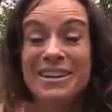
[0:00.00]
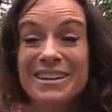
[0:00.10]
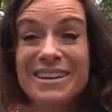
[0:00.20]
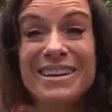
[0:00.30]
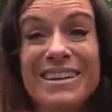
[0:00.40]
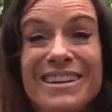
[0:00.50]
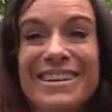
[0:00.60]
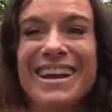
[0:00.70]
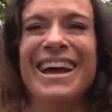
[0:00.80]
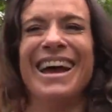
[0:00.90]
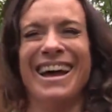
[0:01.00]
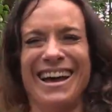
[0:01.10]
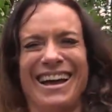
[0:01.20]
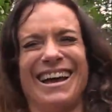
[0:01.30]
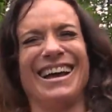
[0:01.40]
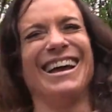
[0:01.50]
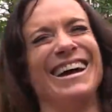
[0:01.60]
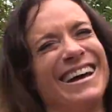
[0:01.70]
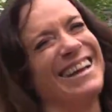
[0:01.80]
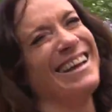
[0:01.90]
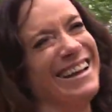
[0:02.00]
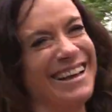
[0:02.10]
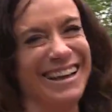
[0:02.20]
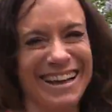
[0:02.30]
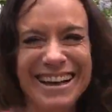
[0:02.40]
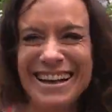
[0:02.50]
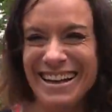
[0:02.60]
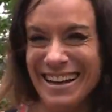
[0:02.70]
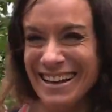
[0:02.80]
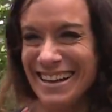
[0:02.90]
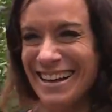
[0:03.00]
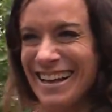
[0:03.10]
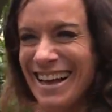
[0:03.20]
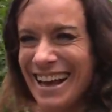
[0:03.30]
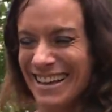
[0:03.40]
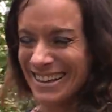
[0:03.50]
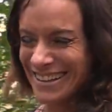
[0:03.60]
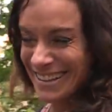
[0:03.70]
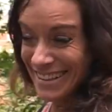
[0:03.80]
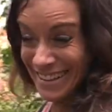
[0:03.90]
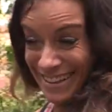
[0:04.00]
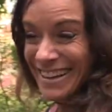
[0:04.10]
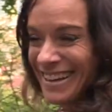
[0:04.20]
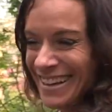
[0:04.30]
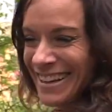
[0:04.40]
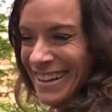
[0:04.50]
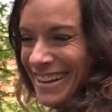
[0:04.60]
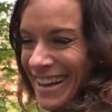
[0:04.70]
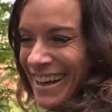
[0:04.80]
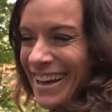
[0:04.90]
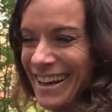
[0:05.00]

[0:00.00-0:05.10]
a story. Your story won the Story of the Month contest. Yeah, about how